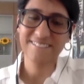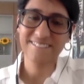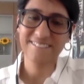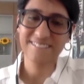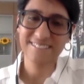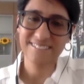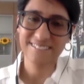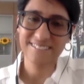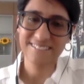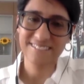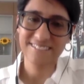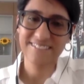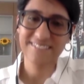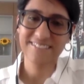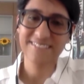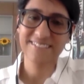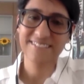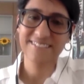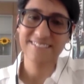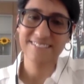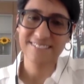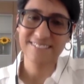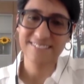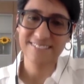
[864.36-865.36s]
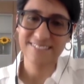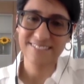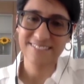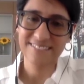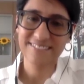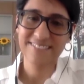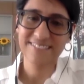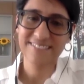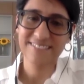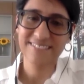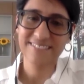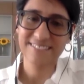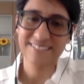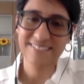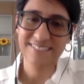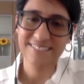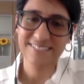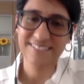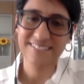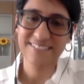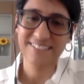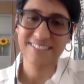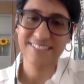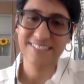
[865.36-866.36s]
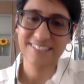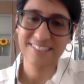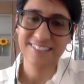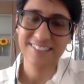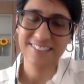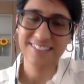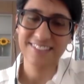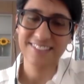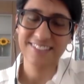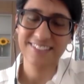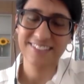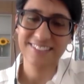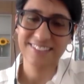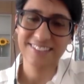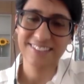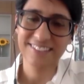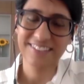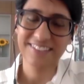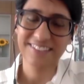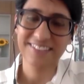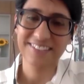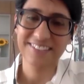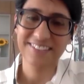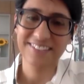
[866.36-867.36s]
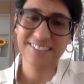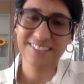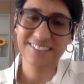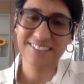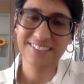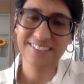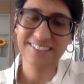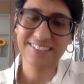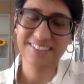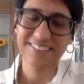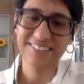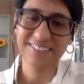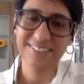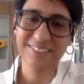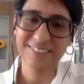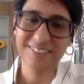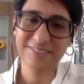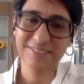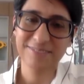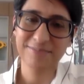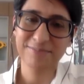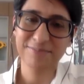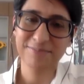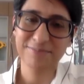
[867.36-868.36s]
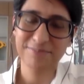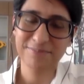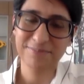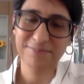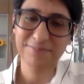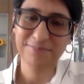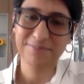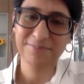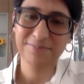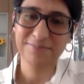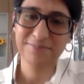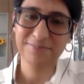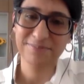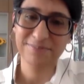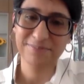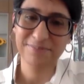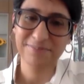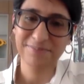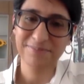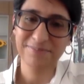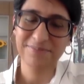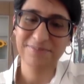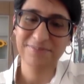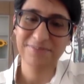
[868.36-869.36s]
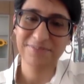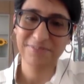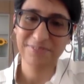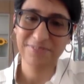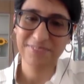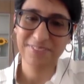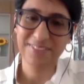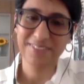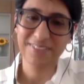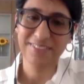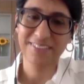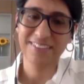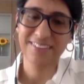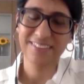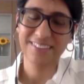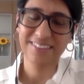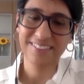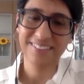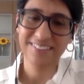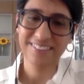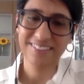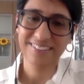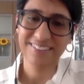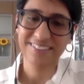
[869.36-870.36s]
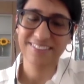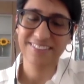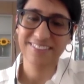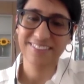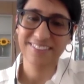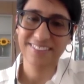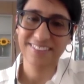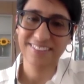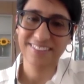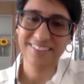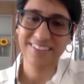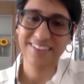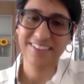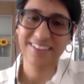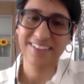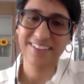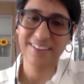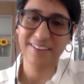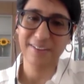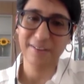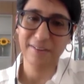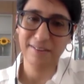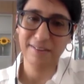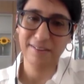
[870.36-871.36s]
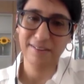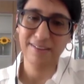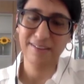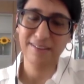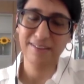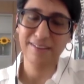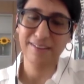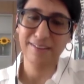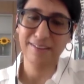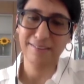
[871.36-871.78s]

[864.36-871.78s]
This person isn't speaking.